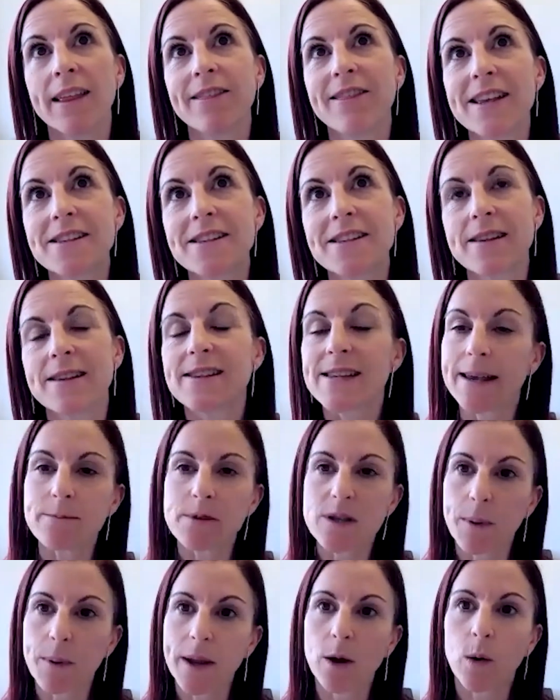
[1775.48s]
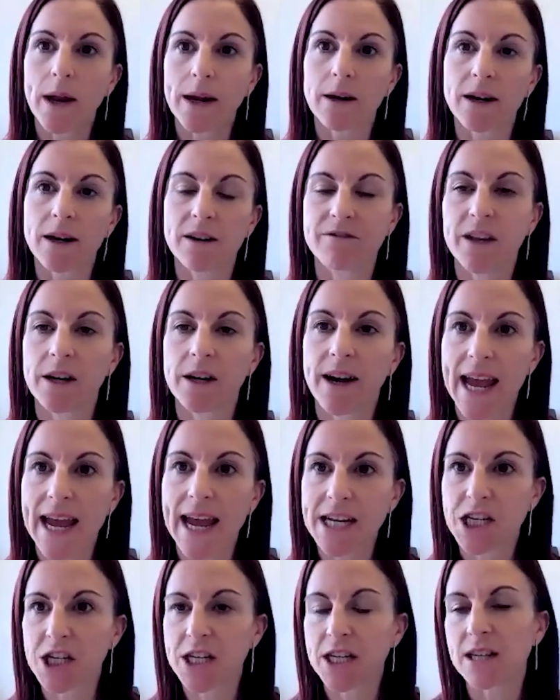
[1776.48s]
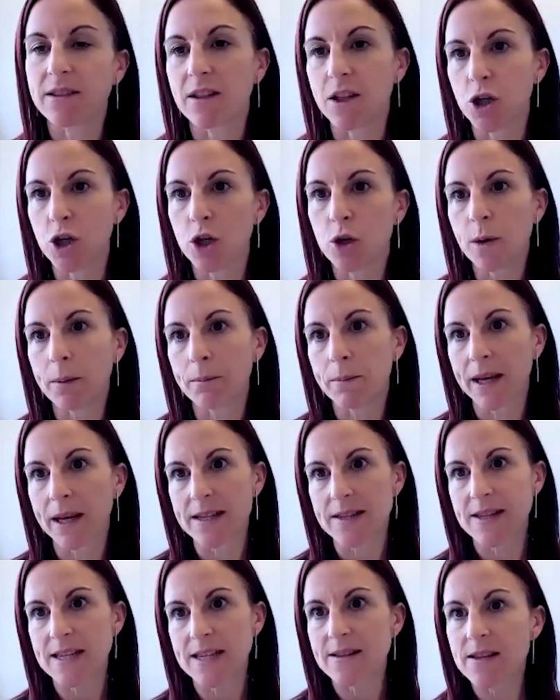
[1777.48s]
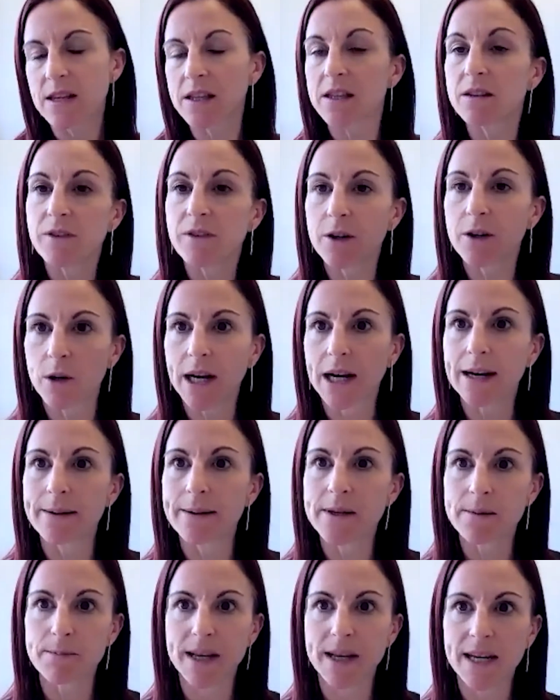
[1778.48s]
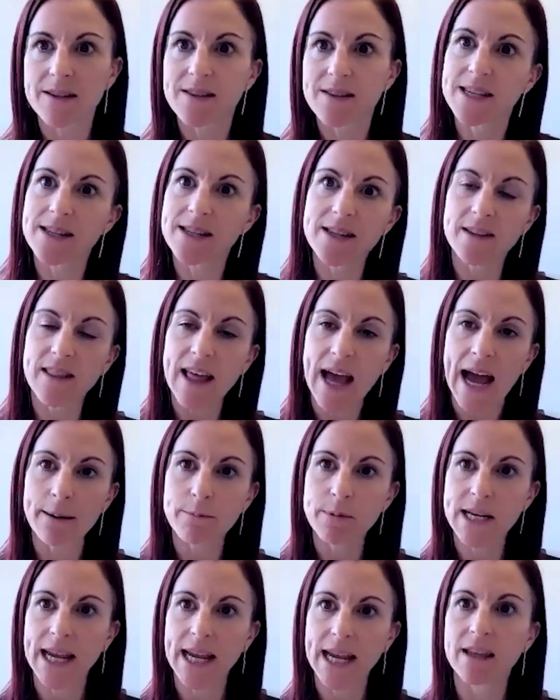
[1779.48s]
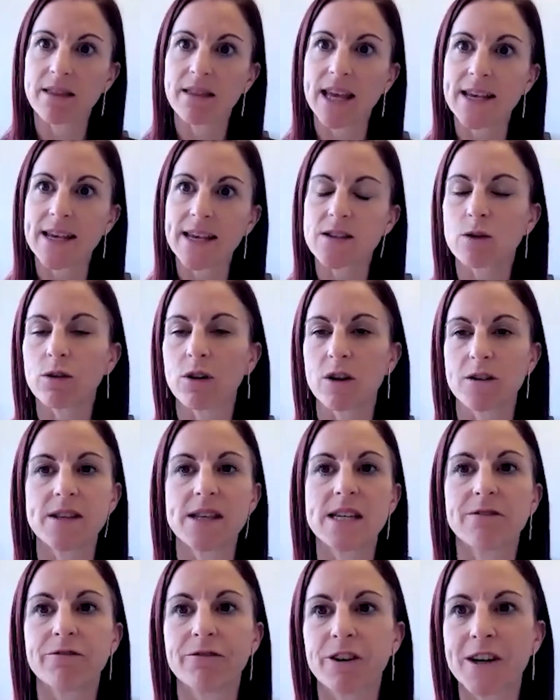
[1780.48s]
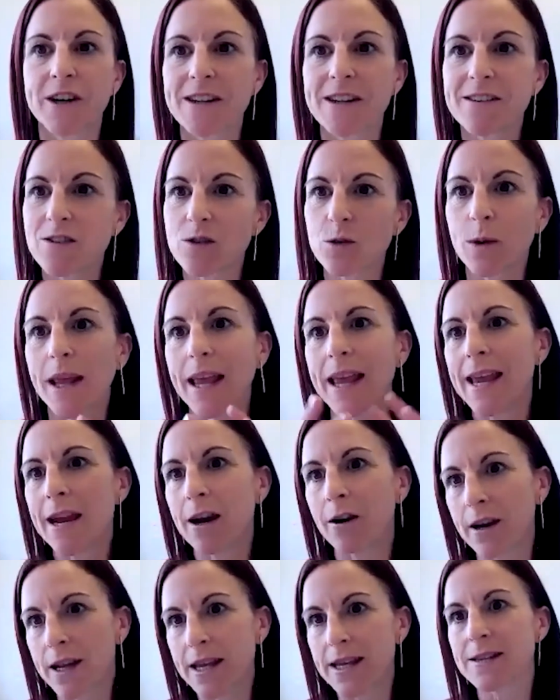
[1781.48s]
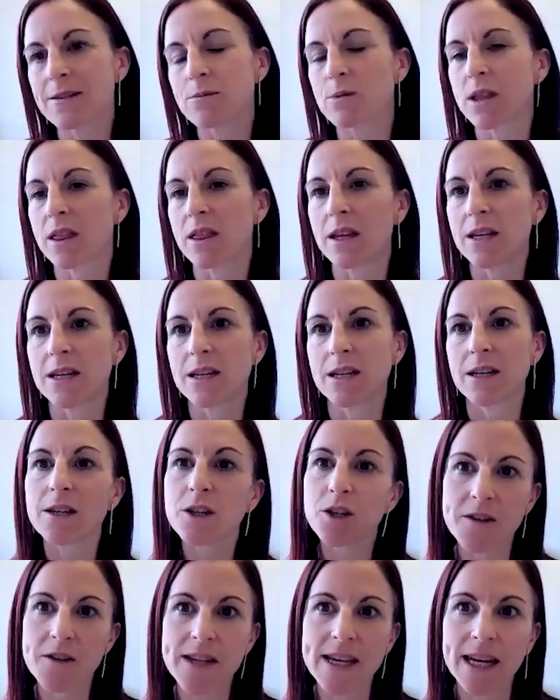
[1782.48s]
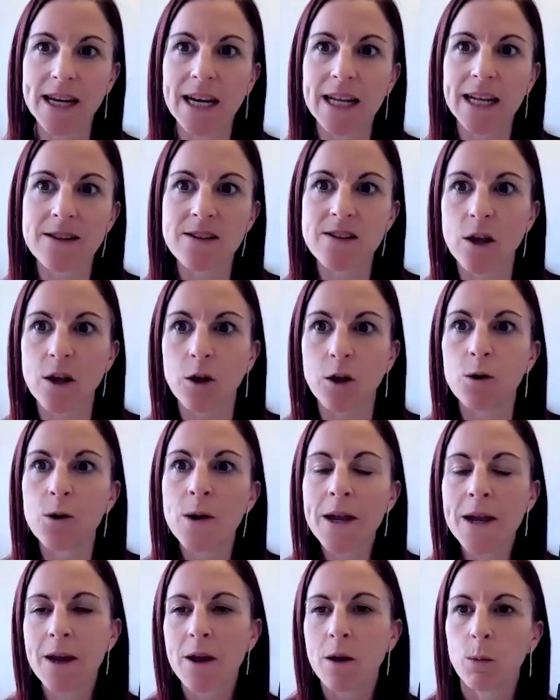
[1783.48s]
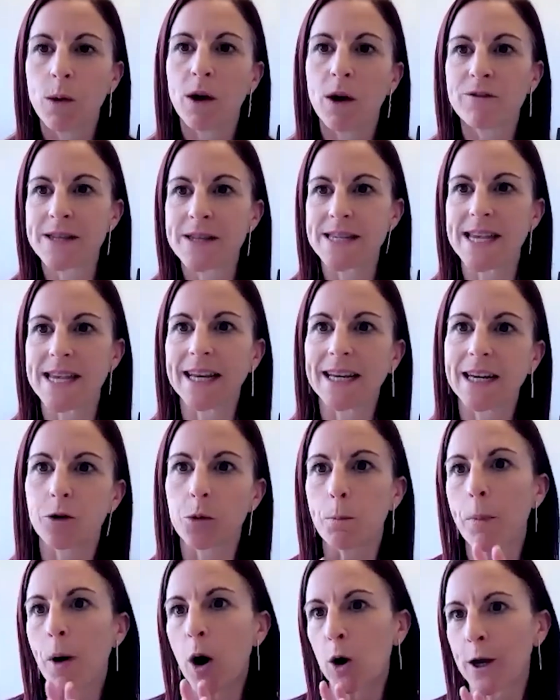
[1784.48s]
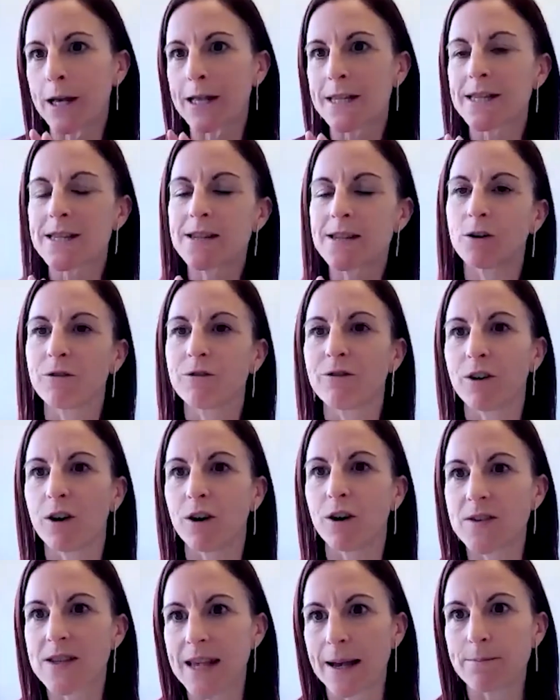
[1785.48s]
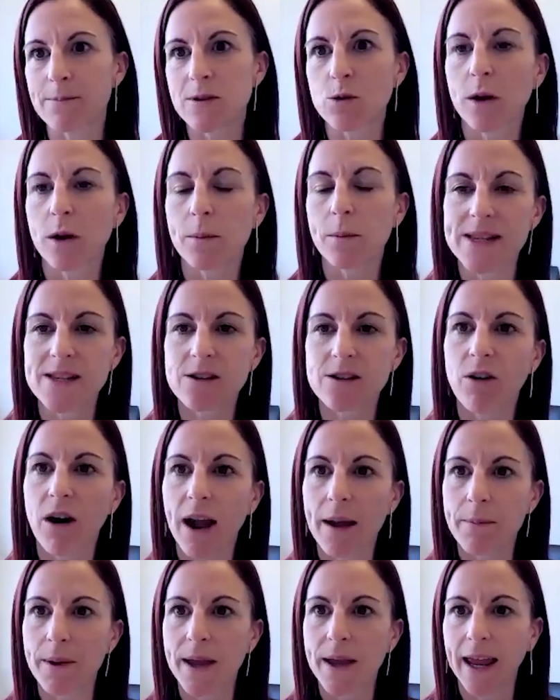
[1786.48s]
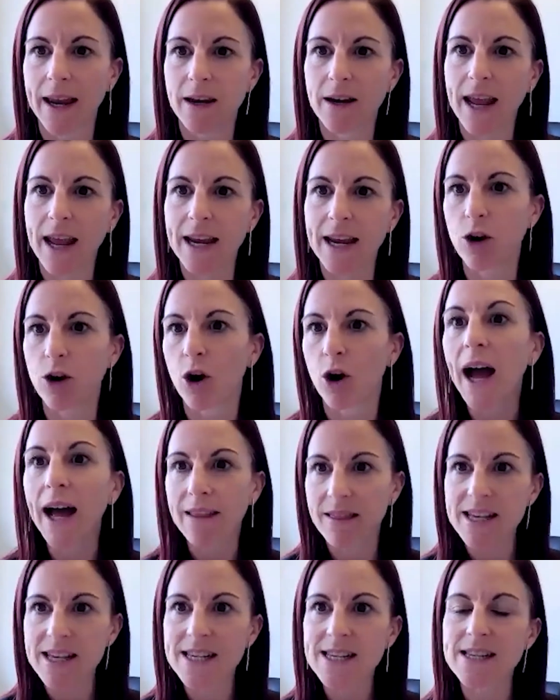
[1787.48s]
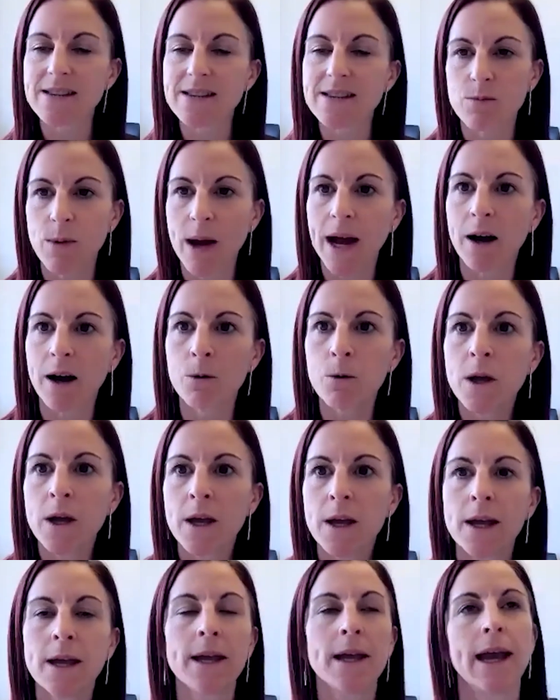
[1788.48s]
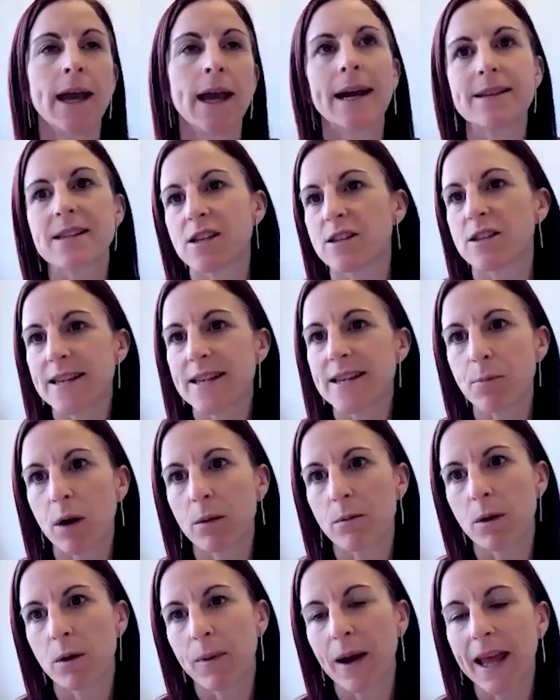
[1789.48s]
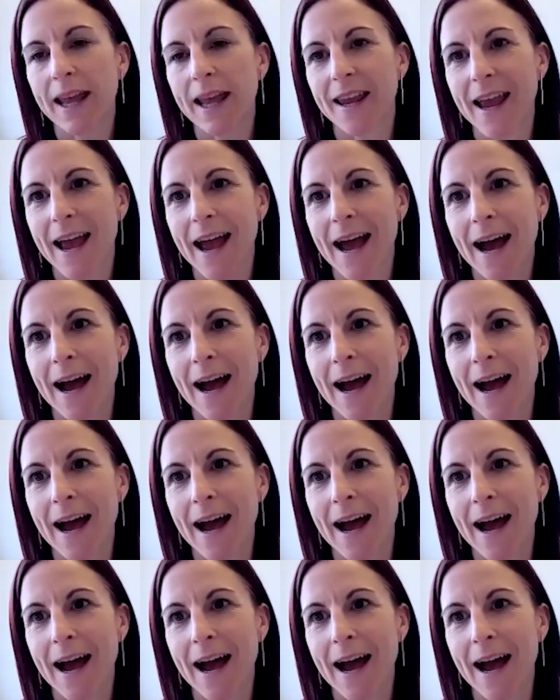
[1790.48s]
there seems to be quite a lot of variation in the newer medicines, so the vildagliptin medicines and the uptake of these across different sort of areas within New Zealand. So we're often seeing little pockets of some sort of prescribing and not others as well. So that's probably